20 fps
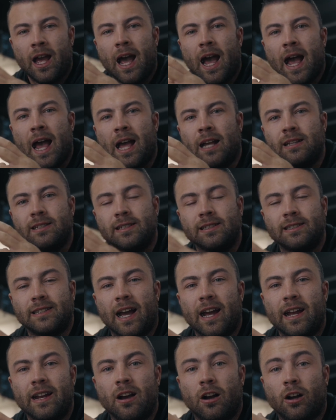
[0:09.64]
And
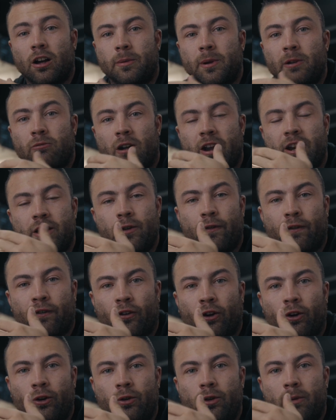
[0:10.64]
today I'm going to be running you
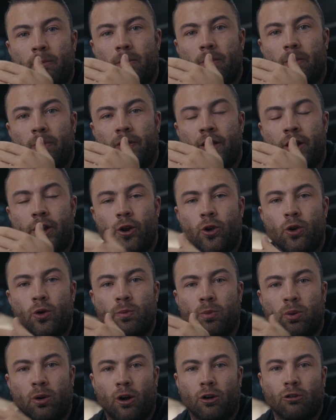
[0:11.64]
through the new
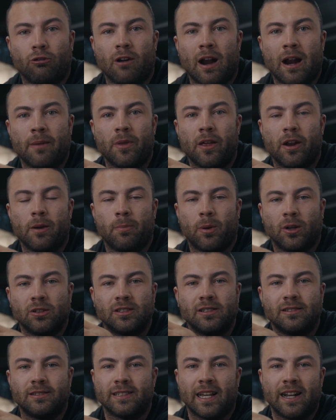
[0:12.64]
program that the boss
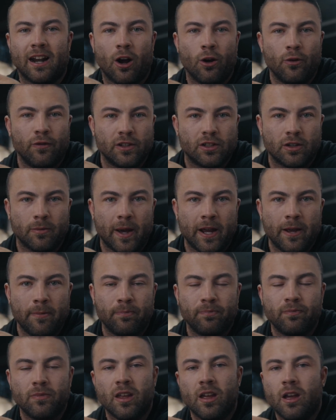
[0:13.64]
has sent over to me.
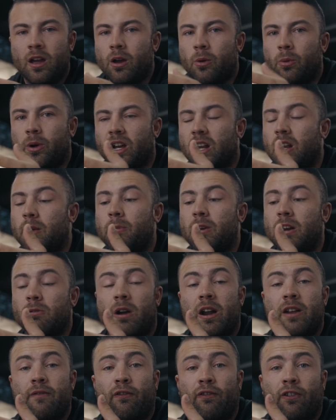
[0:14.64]
We're going to be
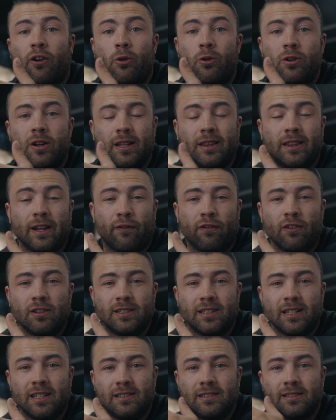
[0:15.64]
running through the
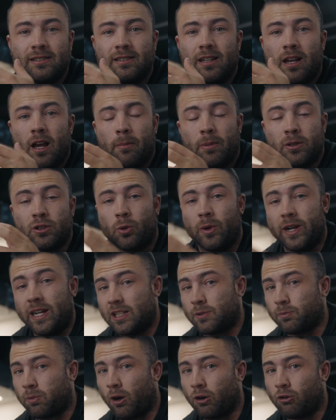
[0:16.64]
differences between
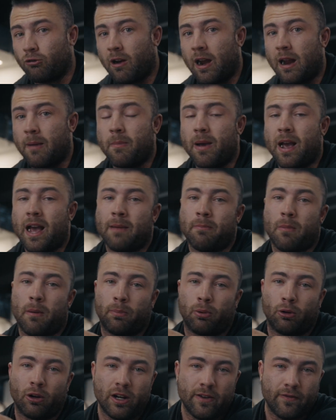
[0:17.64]
this program and my
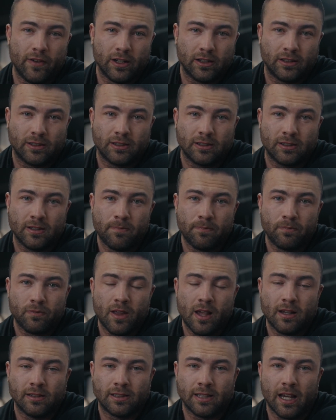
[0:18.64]
previous
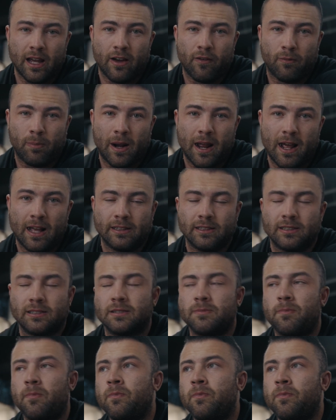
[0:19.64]
set of plans.